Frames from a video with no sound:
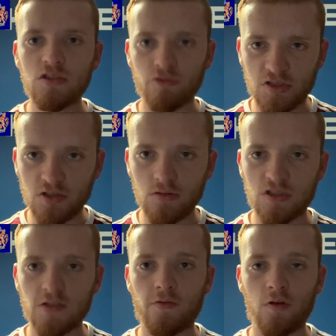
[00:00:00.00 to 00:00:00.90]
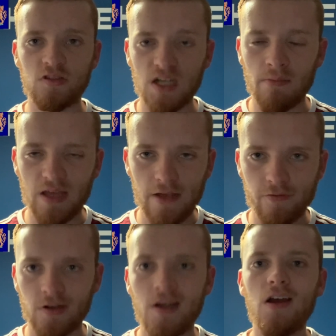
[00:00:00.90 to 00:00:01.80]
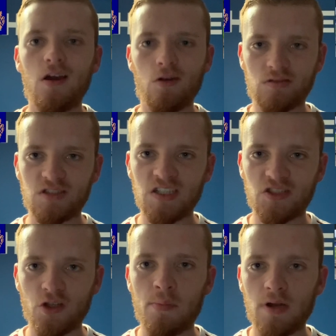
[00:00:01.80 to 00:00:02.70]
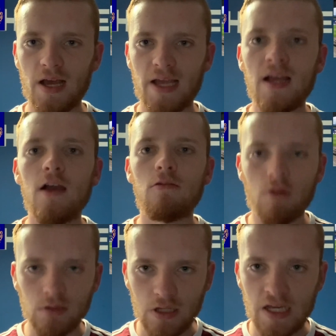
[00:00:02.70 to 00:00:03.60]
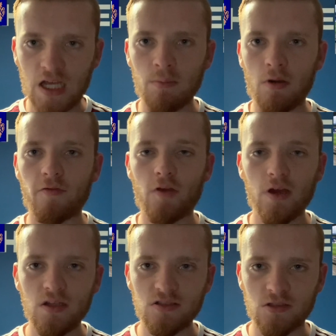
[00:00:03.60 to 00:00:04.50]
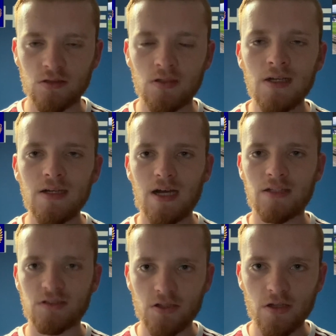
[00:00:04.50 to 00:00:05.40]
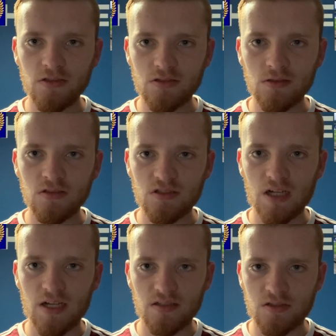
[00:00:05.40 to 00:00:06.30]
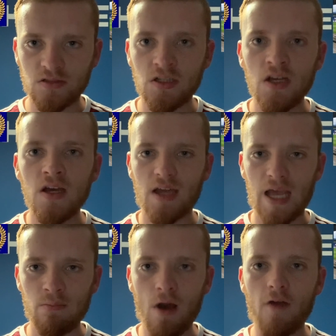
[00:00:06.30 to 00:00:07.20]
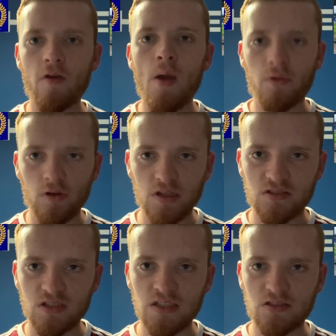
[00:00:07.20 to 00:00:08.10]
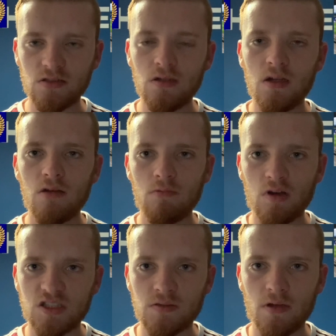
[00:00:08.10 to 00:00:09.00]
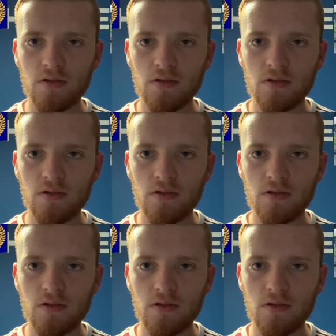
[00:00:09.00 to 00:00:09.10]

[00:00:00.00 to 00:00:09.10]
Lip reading: result for them given Alty do play one league above Curzon. And Curzon's last game of pre-season was